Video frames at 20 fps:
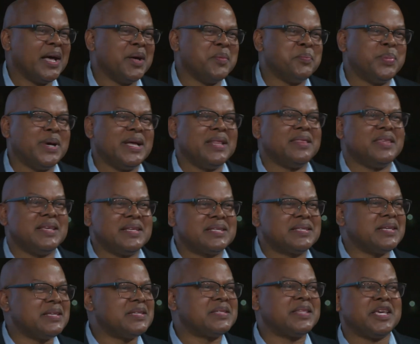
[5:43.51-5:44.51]
But
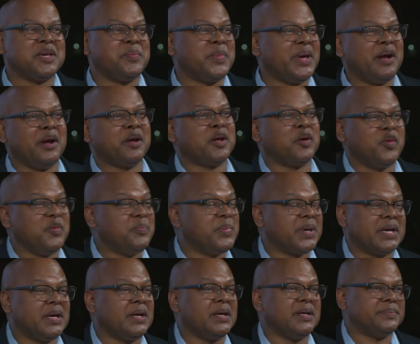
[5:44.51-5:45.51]
this is the America we've
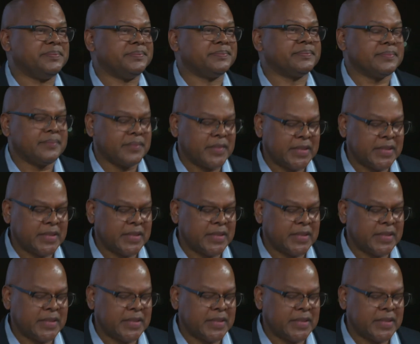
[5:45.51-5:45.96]
become.